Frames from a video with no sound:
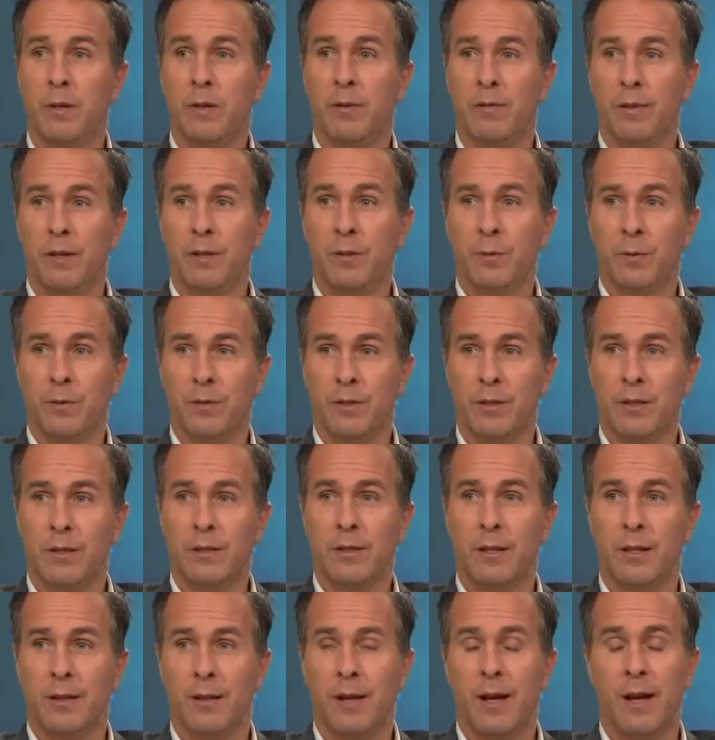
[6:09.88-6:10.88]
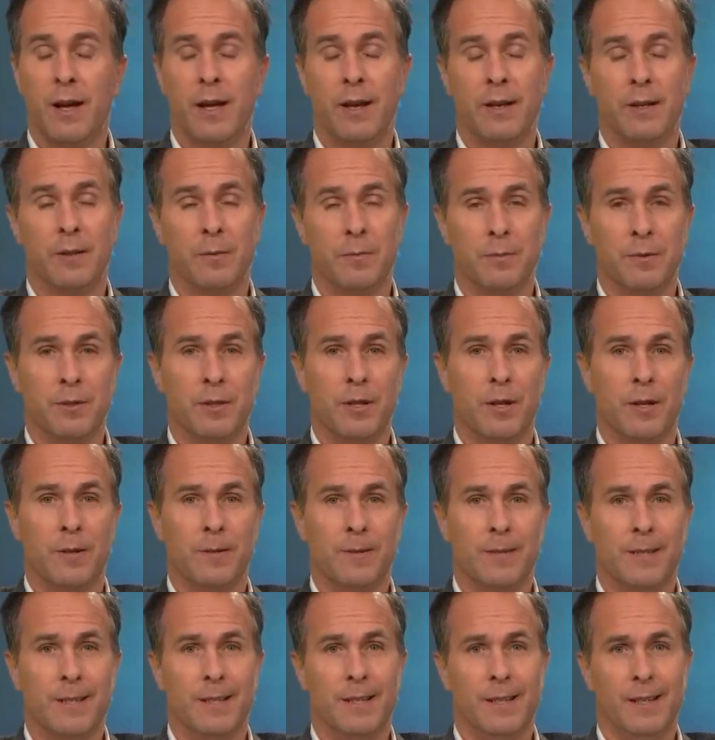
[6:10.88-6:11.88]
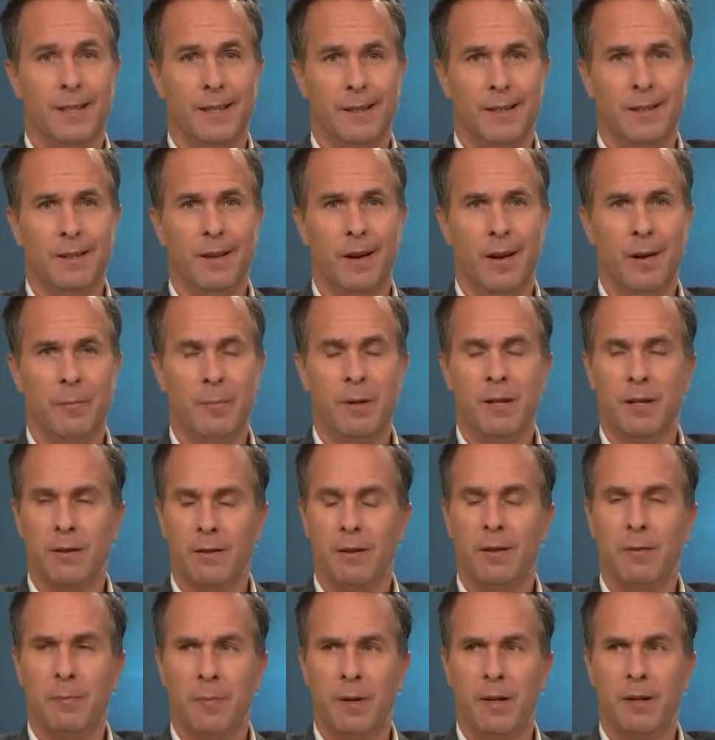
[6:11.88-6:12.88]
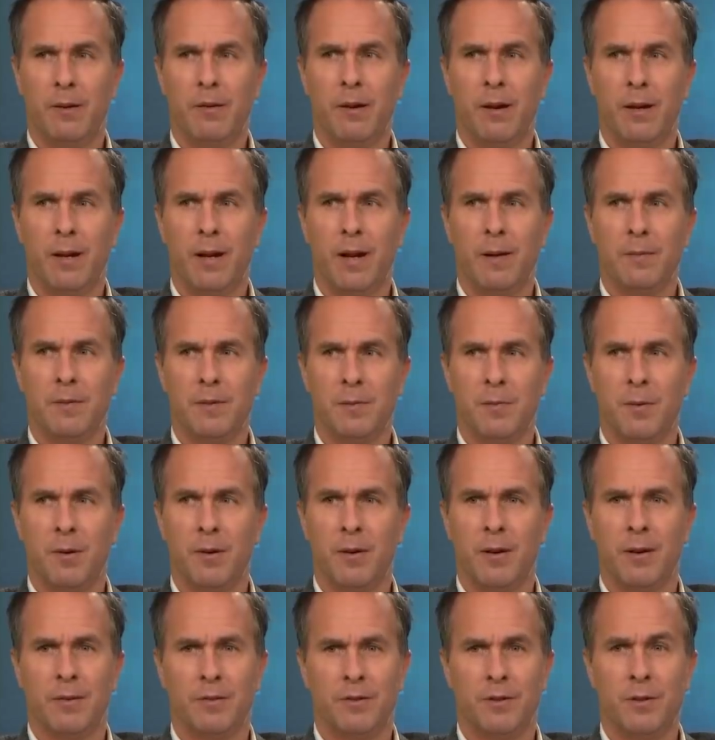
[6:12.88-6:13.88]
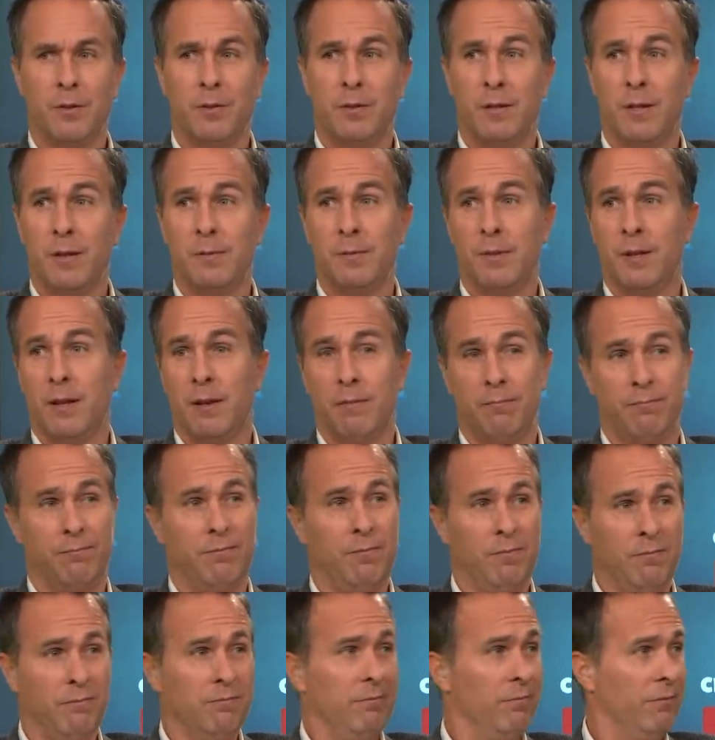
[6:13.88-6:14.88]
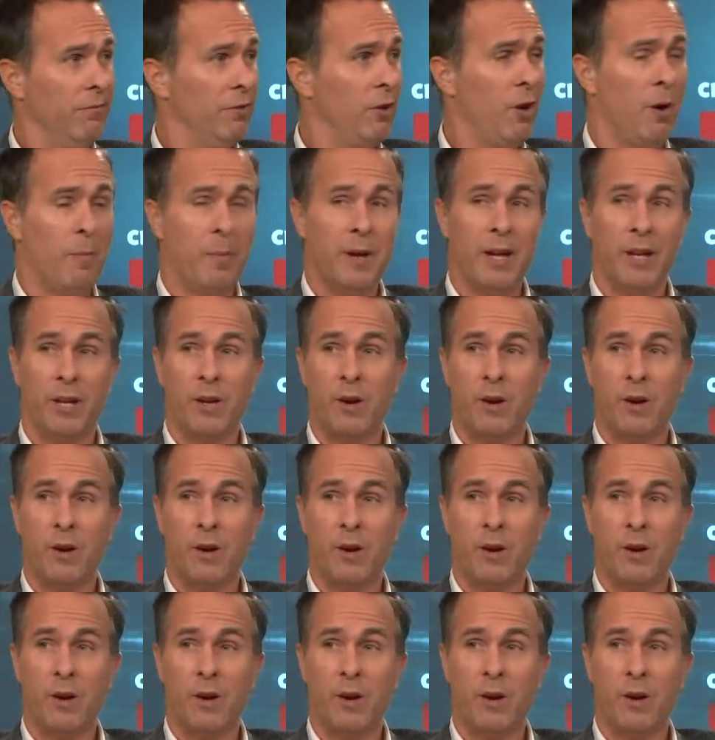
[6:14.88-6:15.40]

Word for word: individuals to stick their hand up. So, you know, it'll be a, it'll be a great game tomorrow night. Two teams that have got a bit